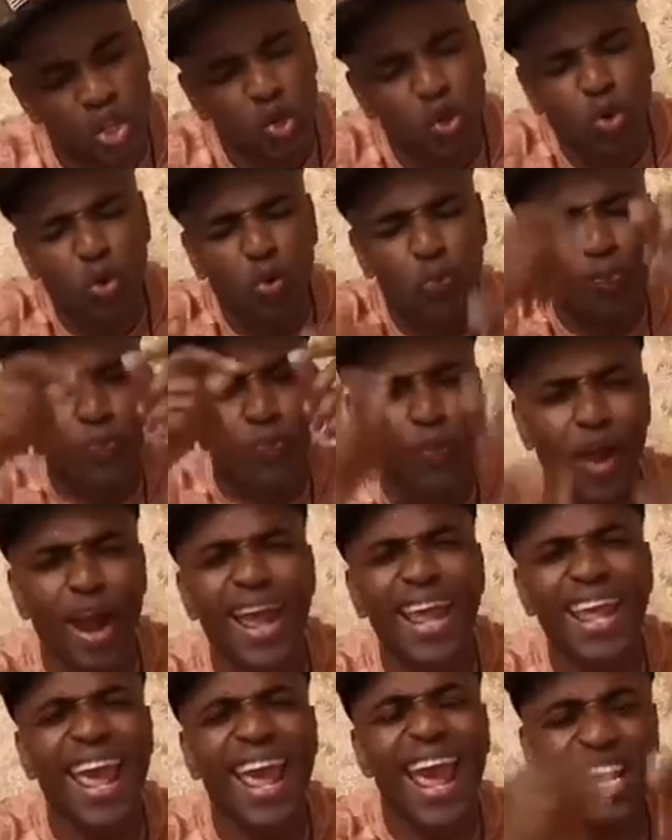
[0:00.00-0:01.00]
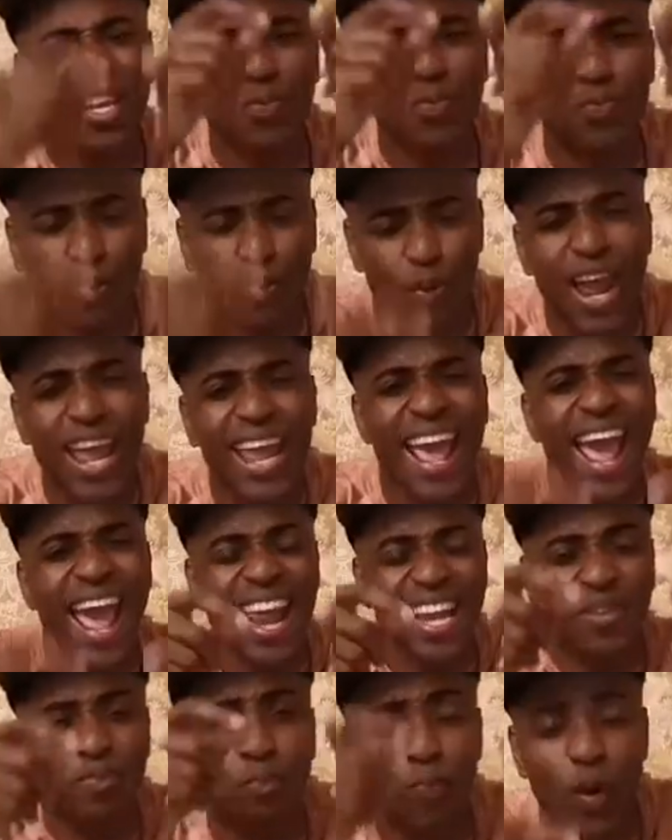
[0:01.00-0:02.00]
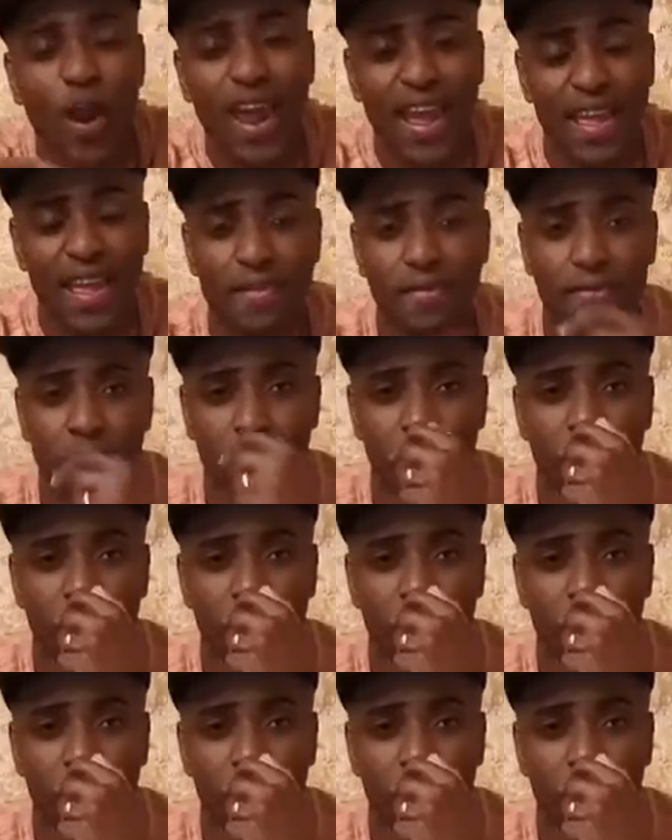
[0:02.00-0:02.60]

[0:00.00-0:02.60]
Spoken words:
You pray and pray and pray